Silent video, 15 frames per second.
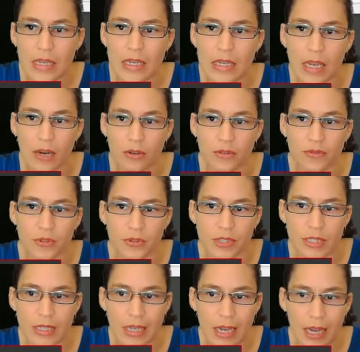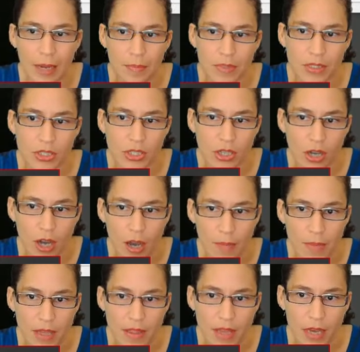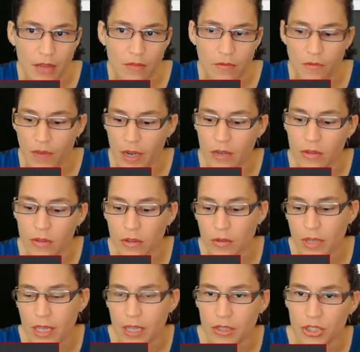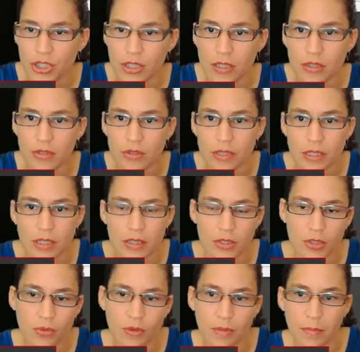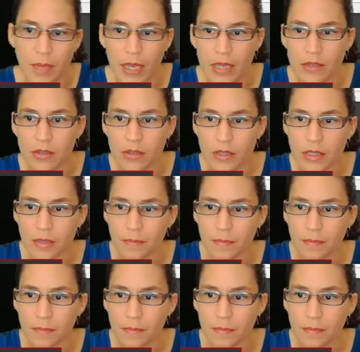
Now, if you didn't happen to copy that file location, you can get to it manually.